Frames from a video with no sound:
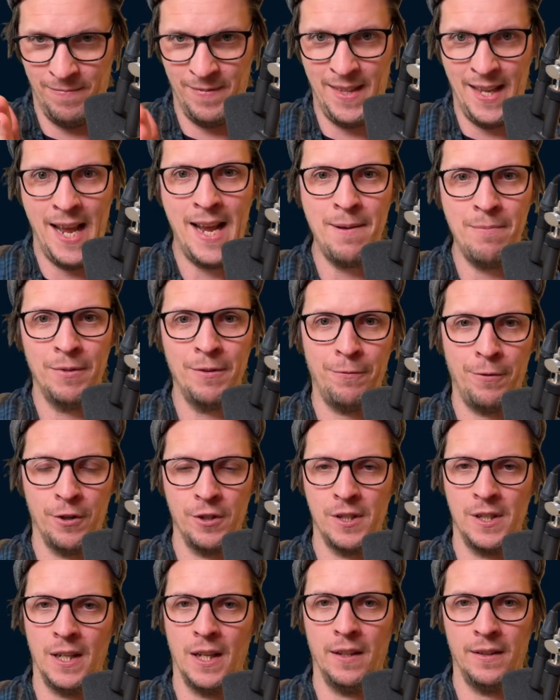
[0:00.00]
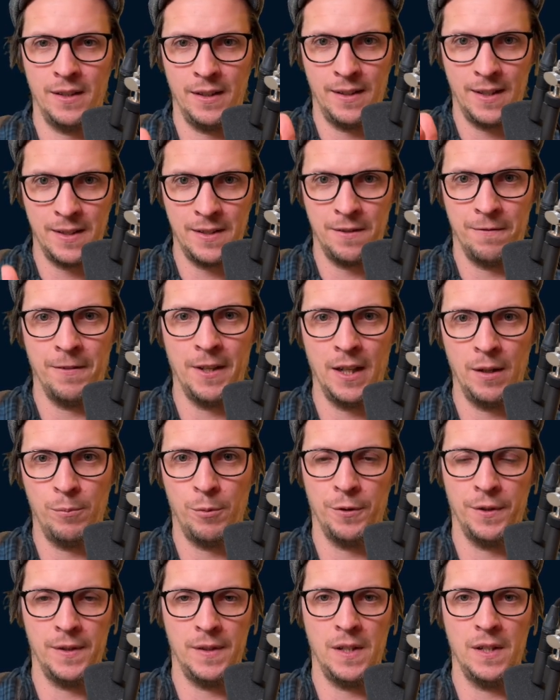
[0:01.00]
name the functionality that's
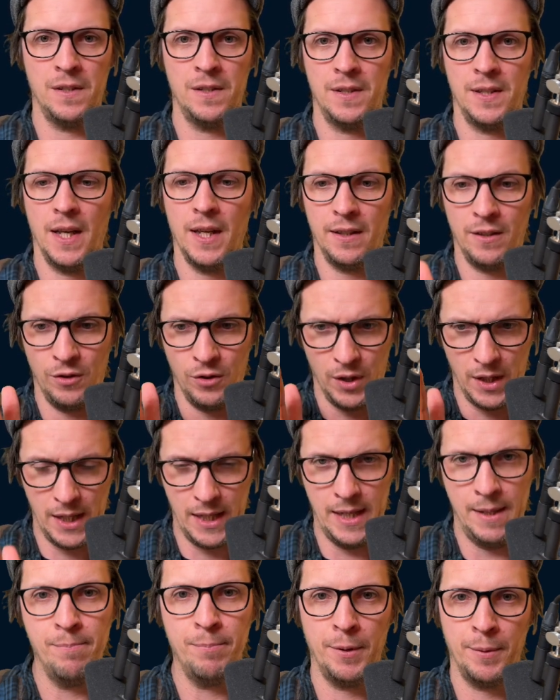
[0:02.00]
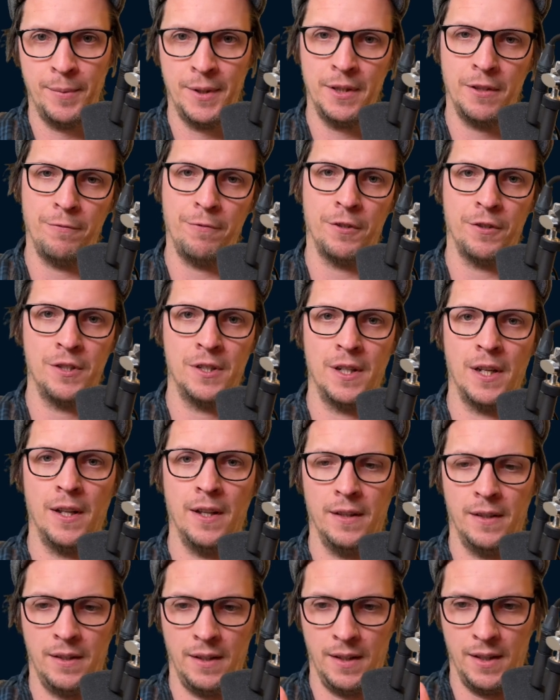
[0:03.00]
available in each state, you implement the
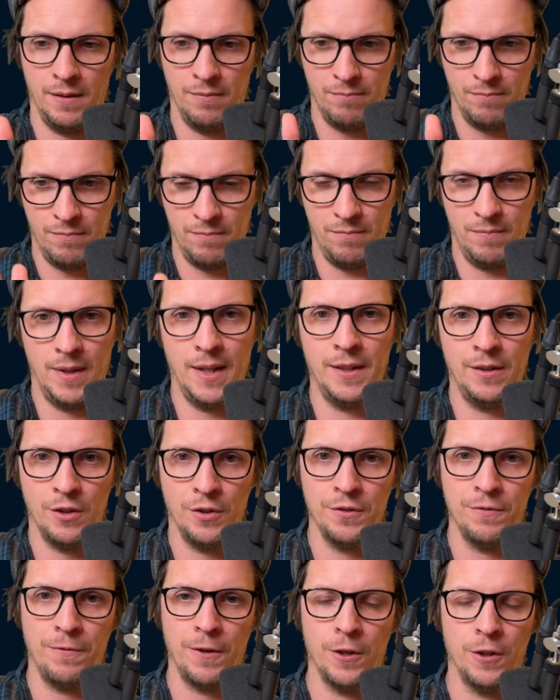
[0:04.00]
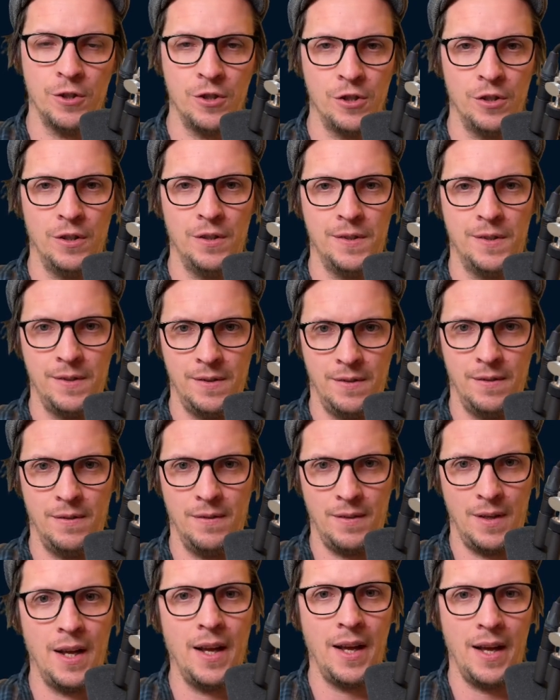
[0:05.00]
functionality in those functions,
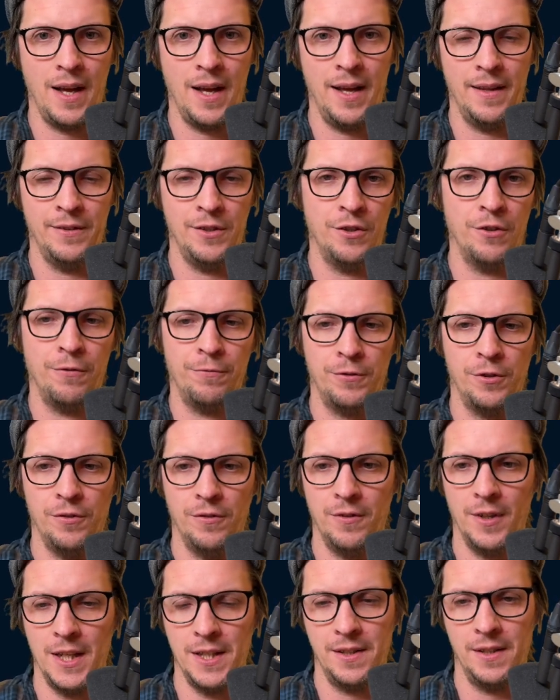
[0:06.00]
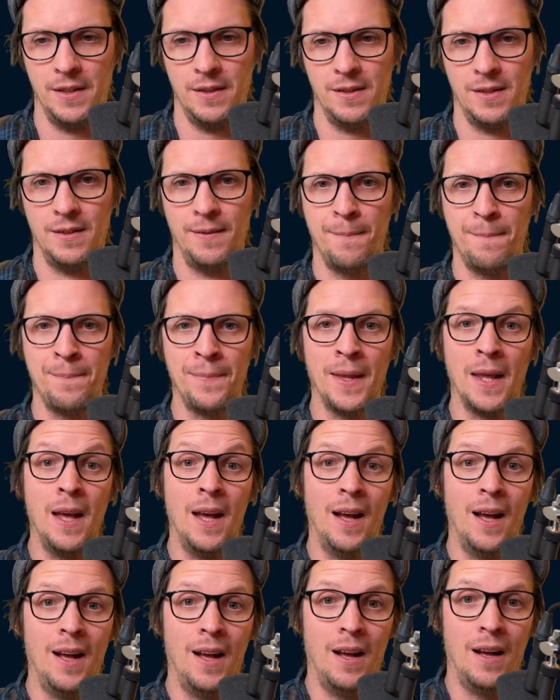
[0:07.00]
and you're off to the races.
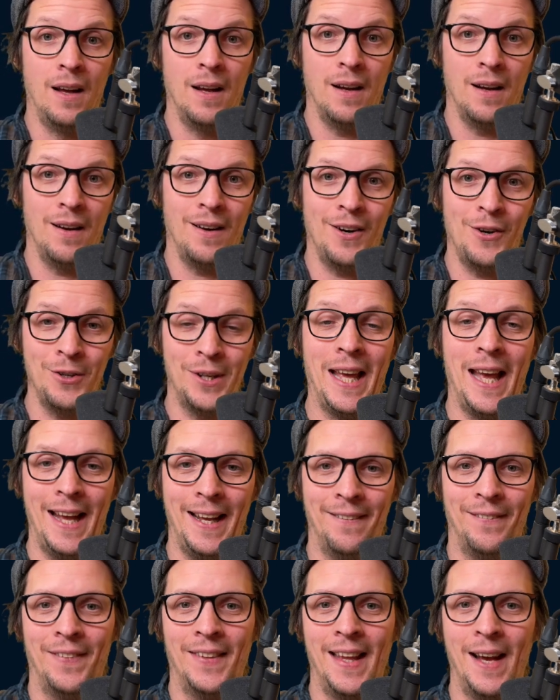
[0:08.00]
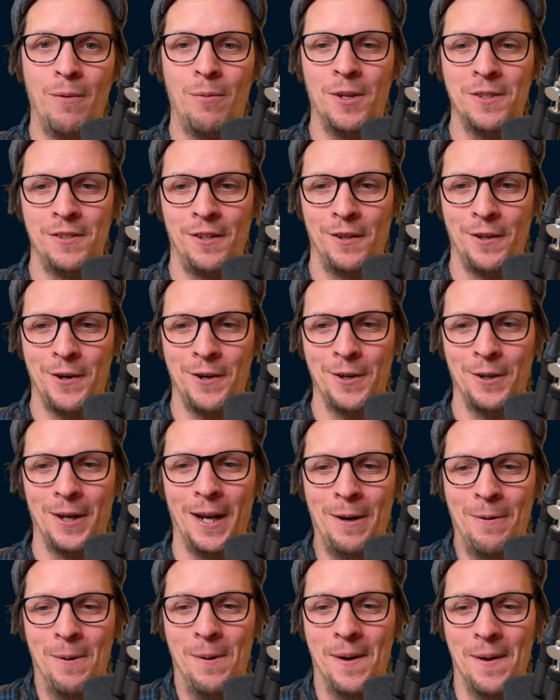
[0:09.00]
Okay, that was a
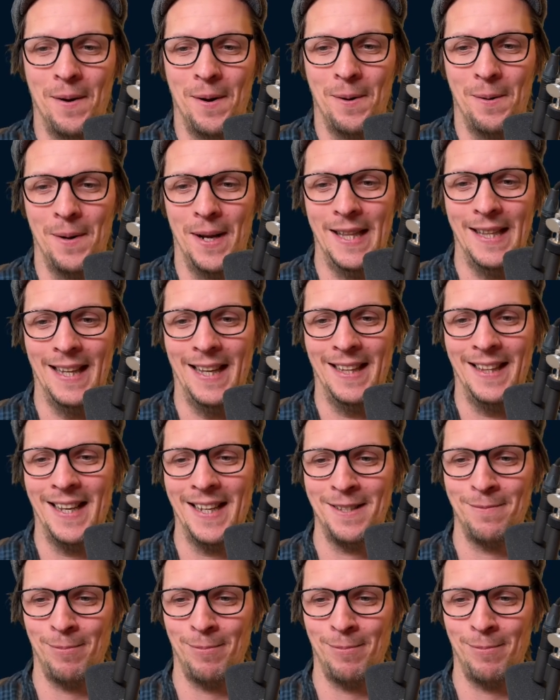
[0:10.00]
long-winded